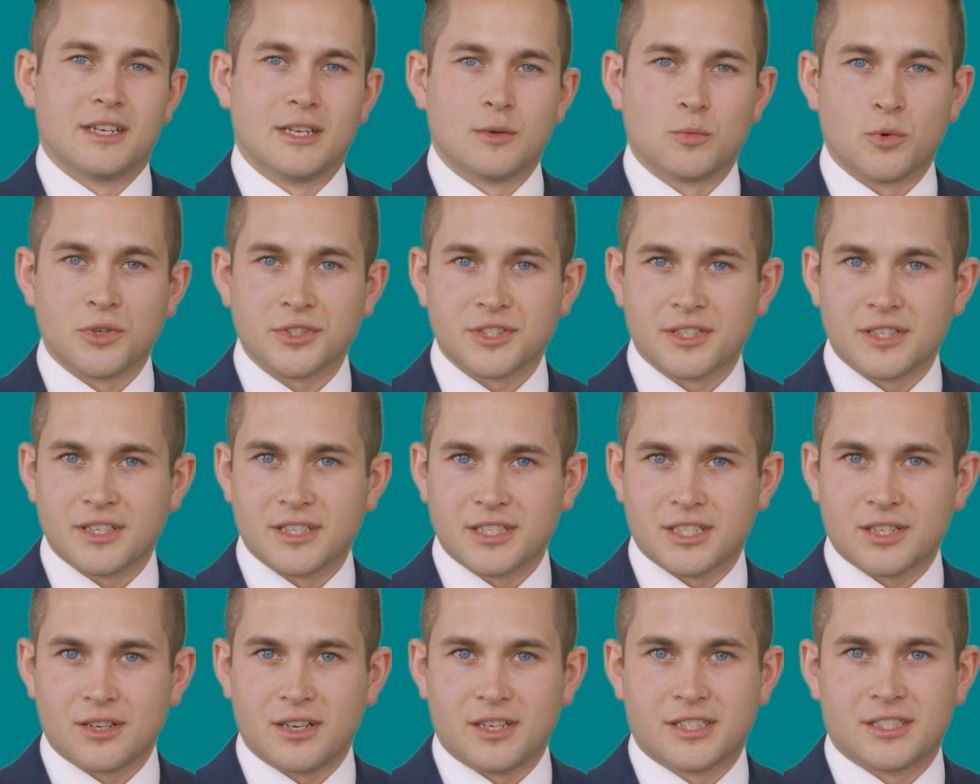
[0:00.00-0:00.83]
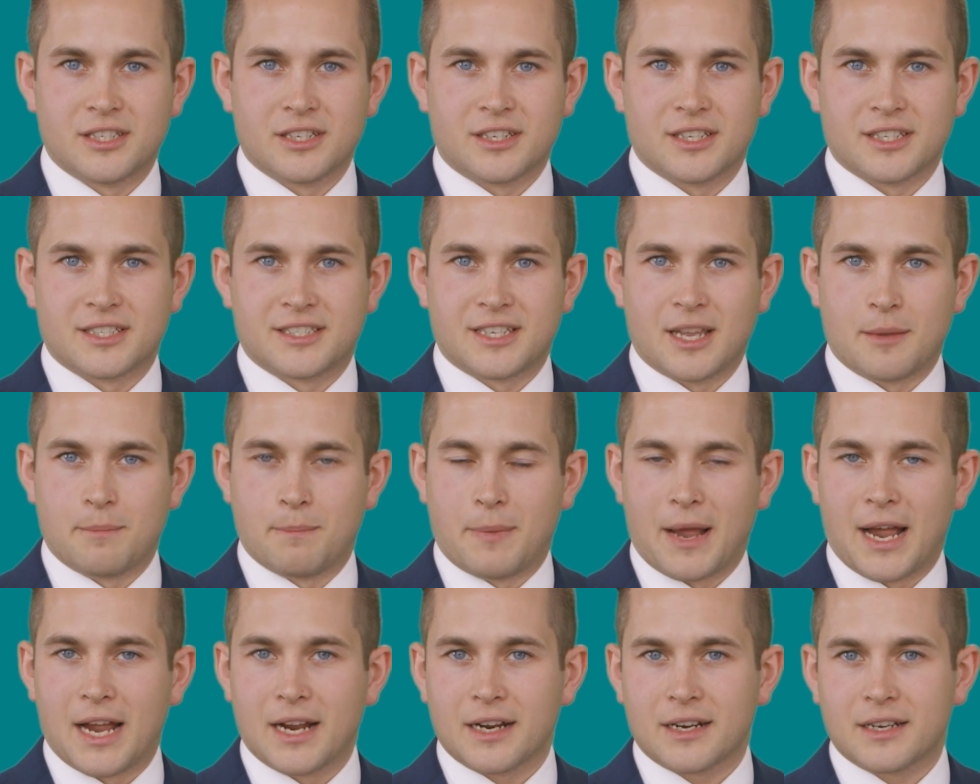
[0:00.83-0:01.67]
It wasn't until I took a step
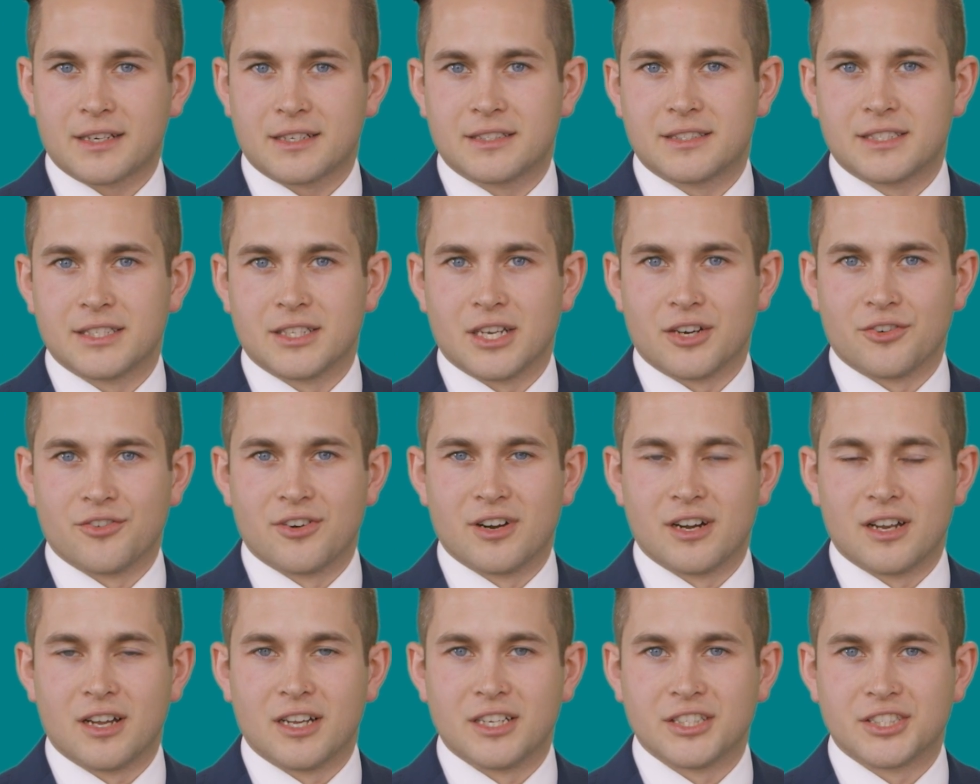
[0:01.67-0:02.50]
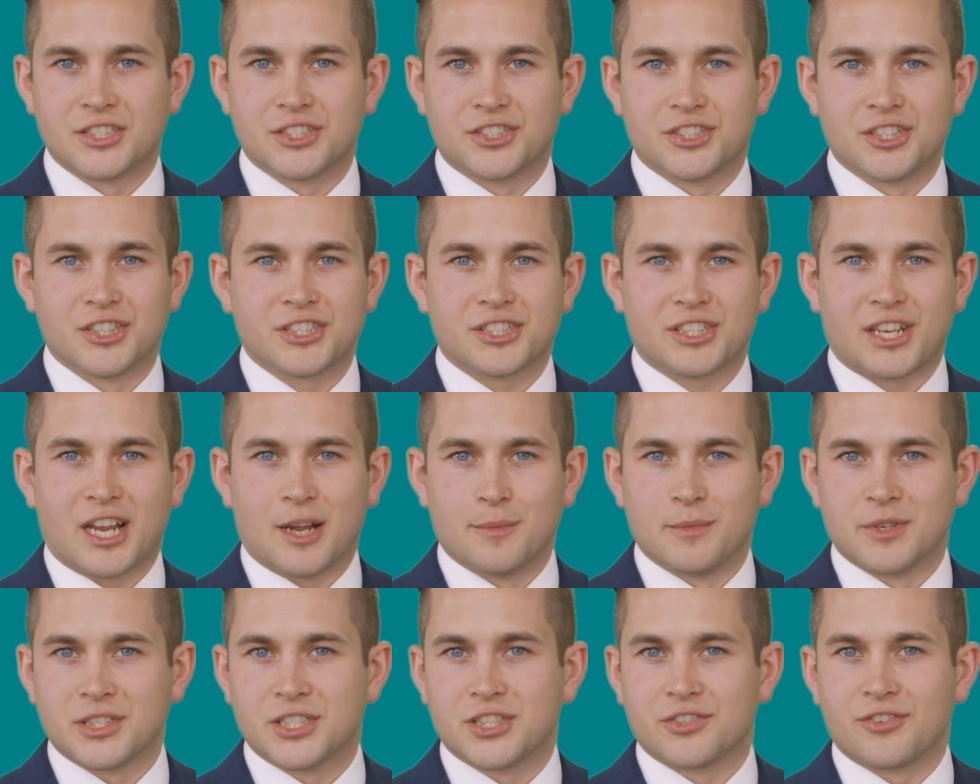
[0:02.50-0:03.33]
back did I realise just
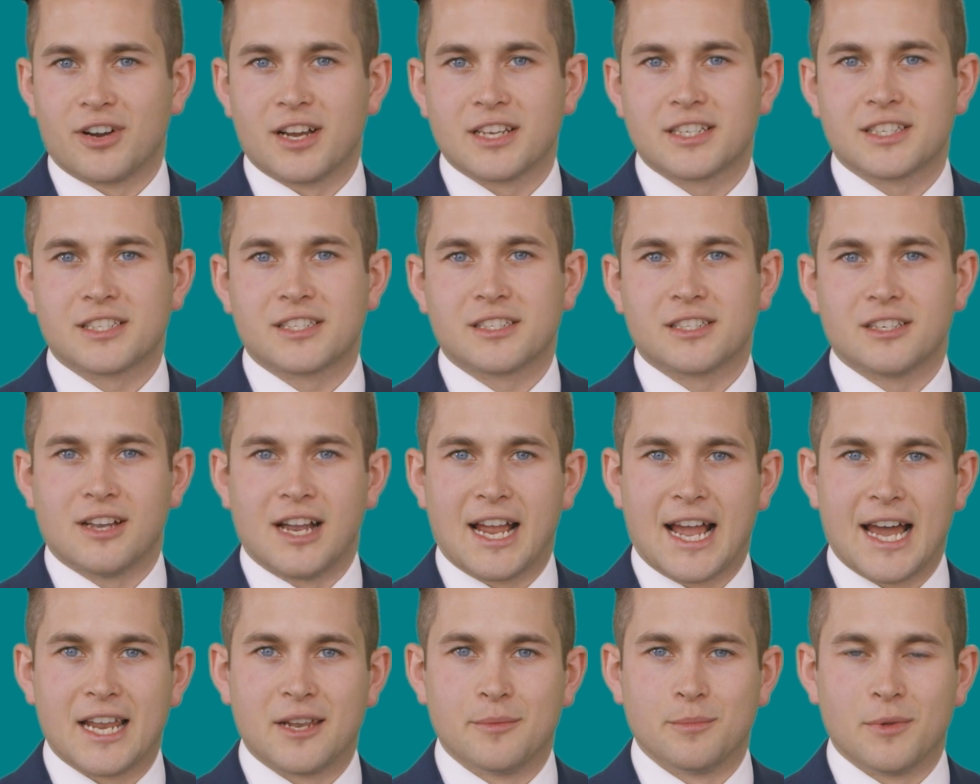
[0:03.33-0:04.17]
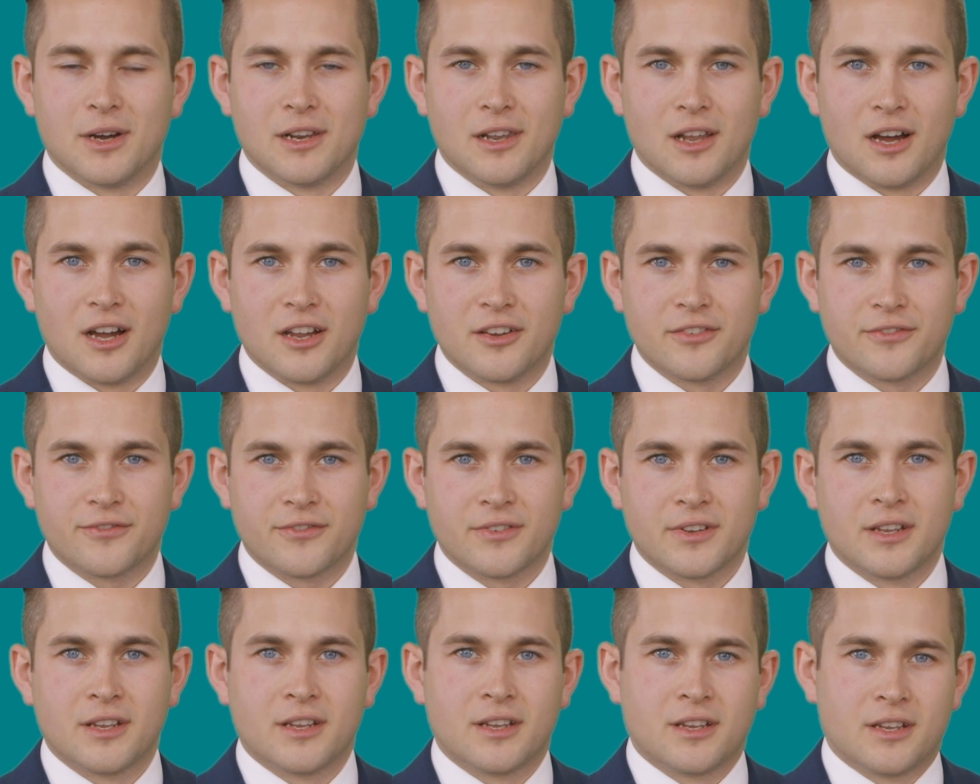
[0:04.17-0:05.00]
how much stress I had in my life,
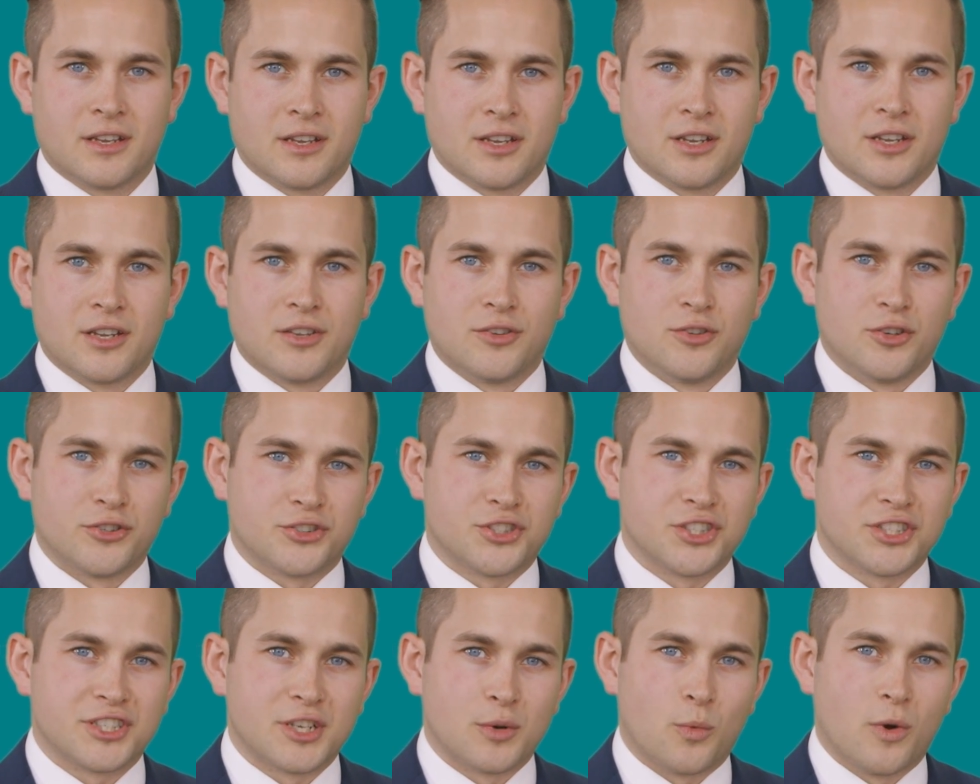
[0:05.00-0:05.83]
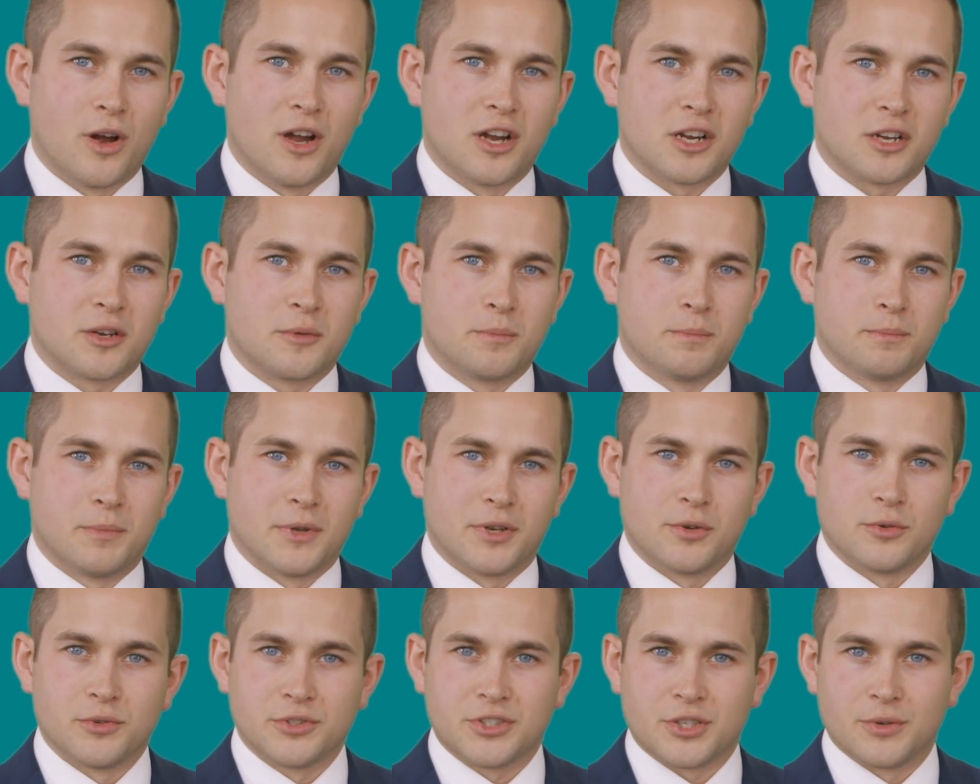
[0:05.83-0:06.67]
not just at work
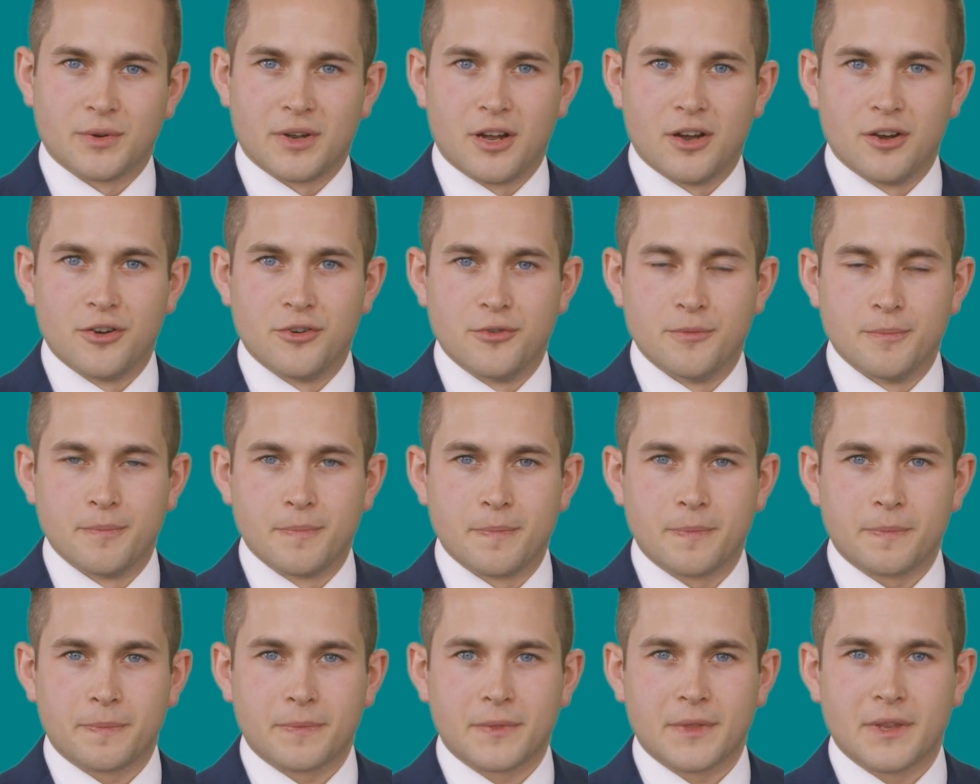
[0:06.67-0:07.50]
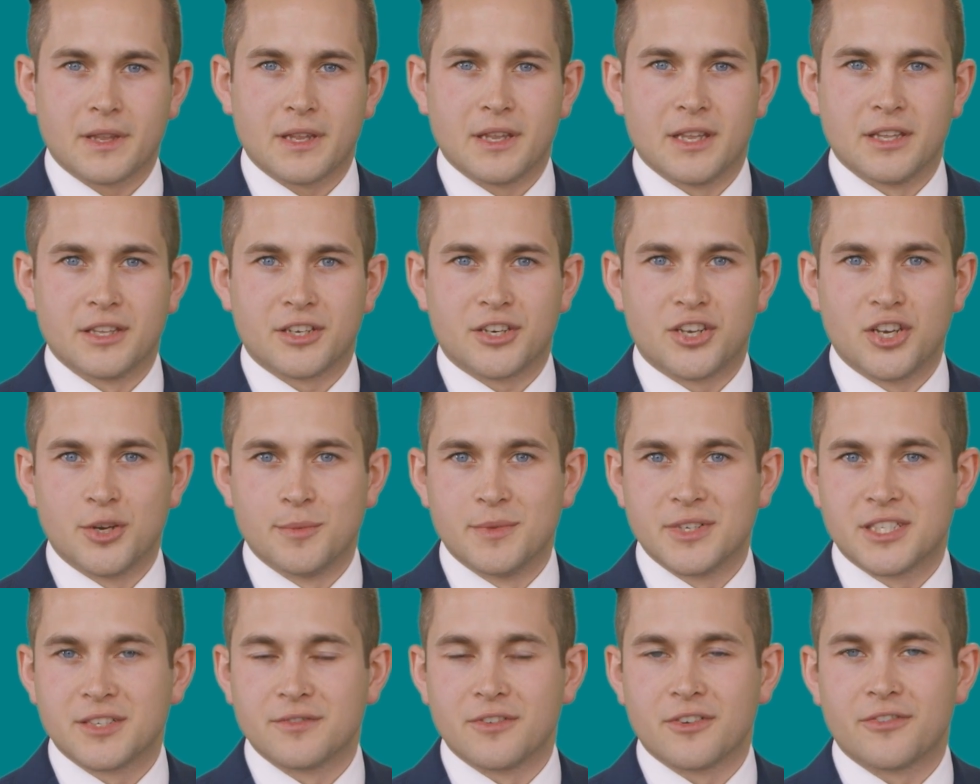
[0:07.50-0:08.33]
but also at home, and the
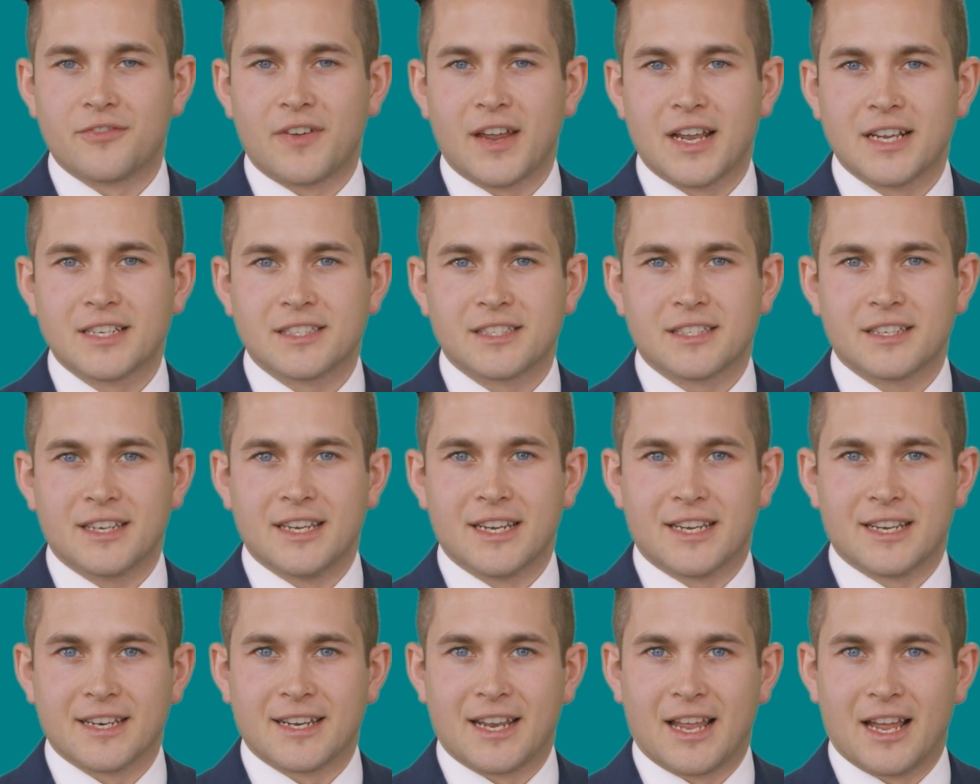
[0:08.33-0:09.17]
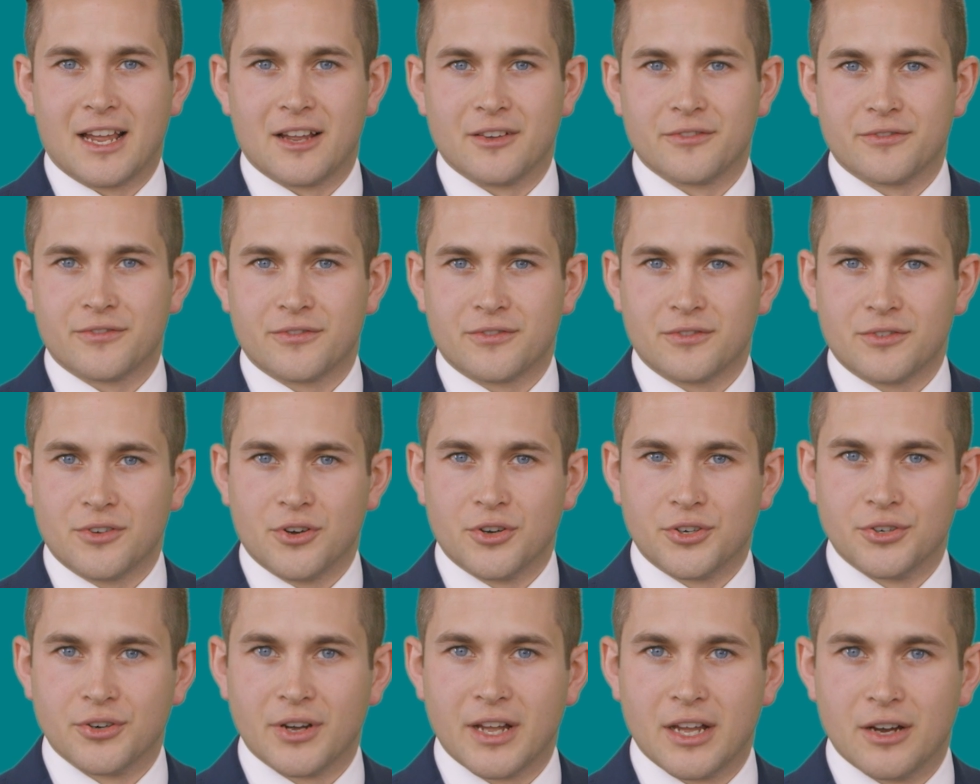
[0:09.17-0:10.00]
cumulative effect it can have
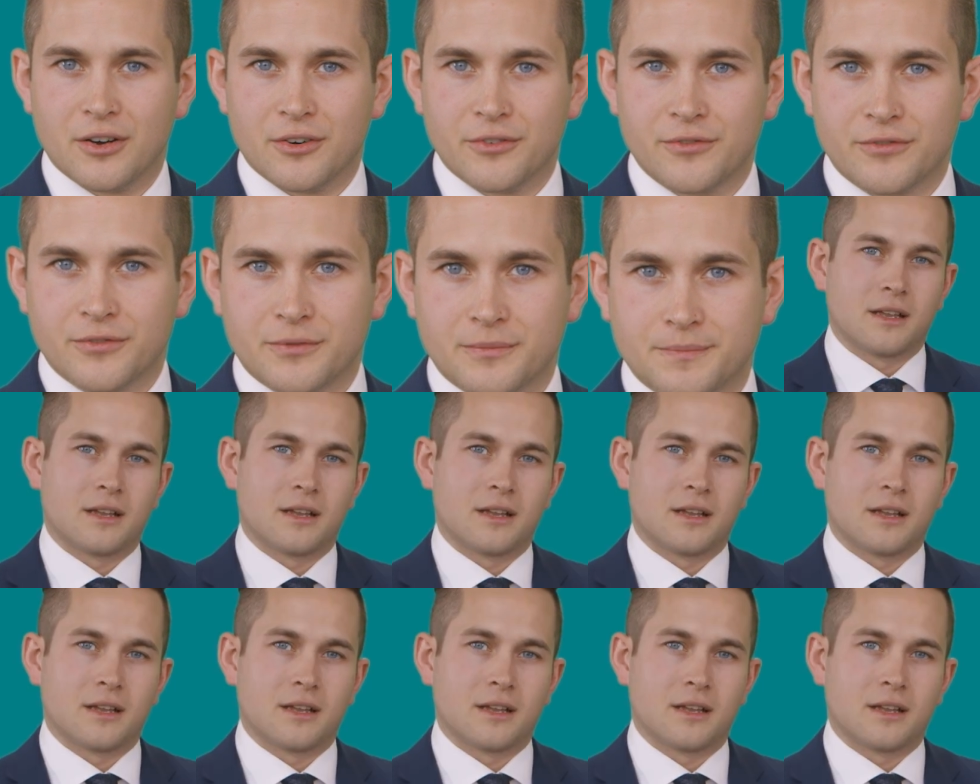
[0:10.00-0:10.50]
on your health.